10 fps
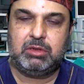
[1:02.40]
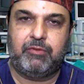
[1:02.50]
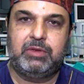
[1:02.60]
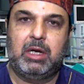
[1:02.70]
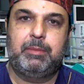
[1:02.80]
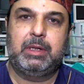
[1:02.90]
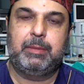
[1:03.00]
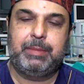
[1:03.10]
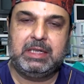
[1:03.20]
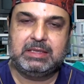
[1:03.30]
of the
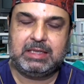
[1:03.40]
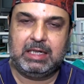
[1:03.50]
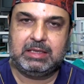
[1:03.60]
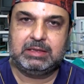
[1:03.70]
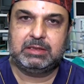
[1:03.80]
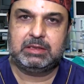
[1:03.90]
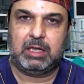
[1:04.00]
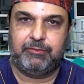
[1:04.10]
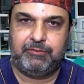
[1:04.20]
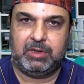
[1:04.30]
appendicitis is
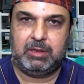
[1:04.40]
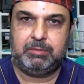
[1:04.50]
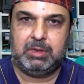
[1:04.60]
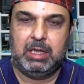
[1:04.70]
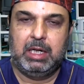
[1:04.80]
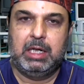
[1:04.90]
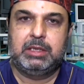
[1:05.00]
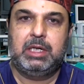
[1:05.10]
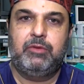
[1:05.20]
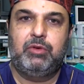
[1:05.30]

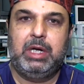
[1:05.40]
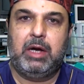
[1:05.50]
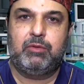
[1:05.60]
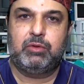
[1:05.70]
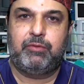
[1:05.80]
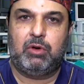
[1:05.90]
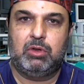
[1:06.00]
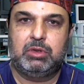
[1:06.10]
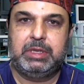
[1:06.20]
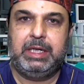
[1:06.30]
confirmed, then we have to
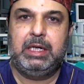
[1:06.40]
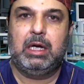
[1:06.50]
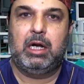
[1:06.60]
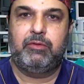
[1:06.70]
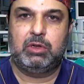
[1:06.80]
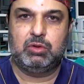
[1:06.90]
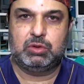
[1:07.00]
follow the Alvarado